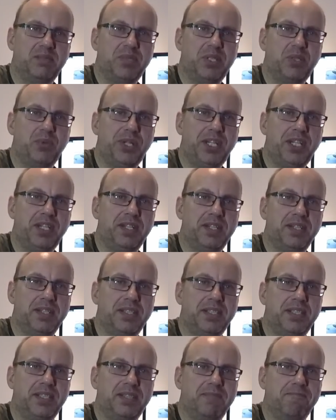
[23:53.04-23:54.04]
between
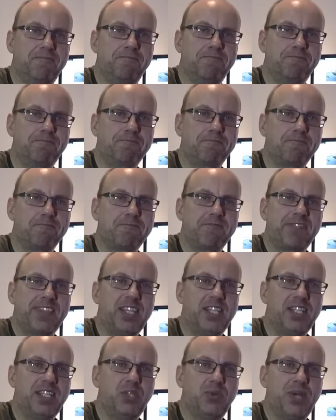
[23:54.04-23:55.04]

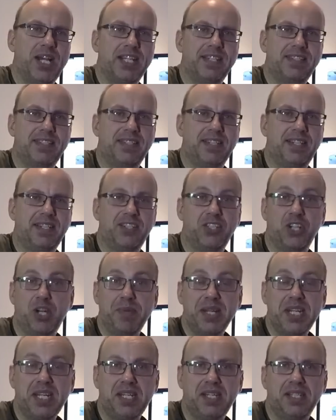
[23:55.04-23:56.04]
US and
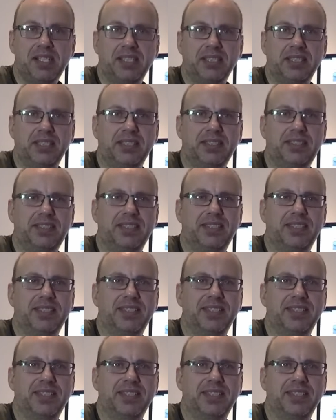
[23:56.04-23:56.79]
Germany, and